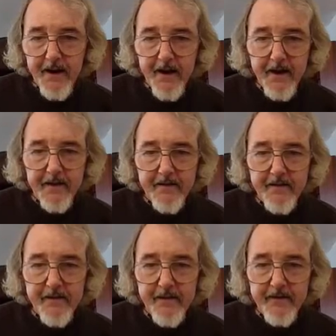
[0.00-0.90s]

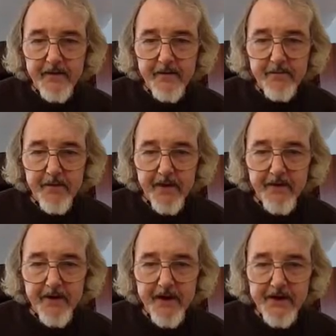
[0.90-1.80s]
and there is a
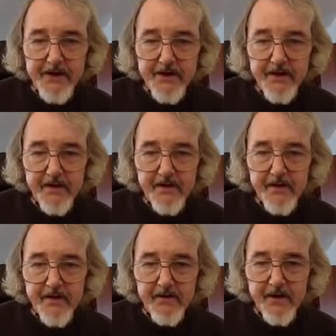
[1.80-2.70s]
bifurcation here.
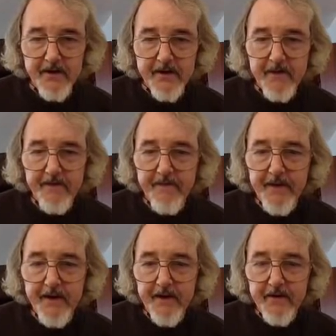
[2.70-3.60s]
Here it is right there.
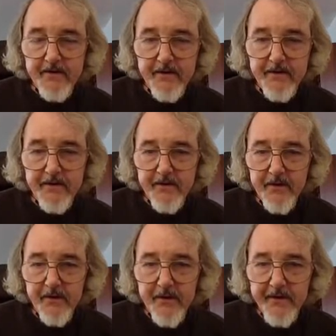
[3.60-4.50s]
So
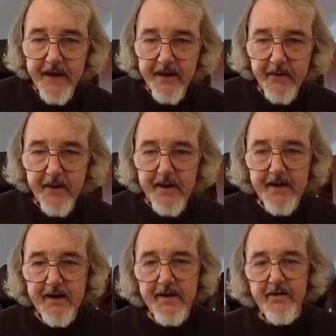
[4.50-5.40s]
going that
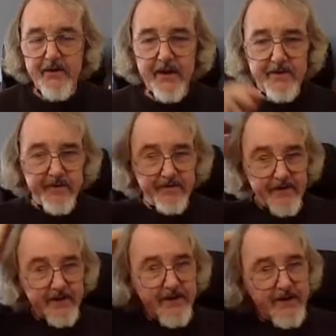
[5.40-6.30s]
way goes out to
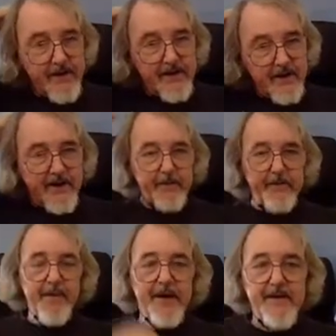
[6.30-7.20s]
the village and can,
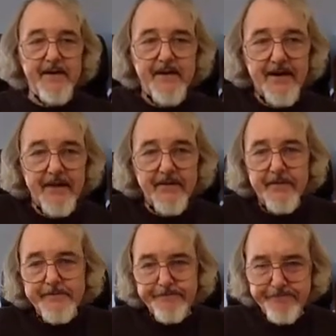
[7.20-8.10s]
comes back to the
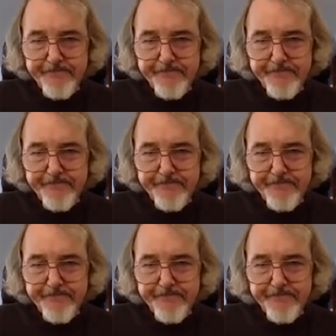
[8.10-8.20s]
desert.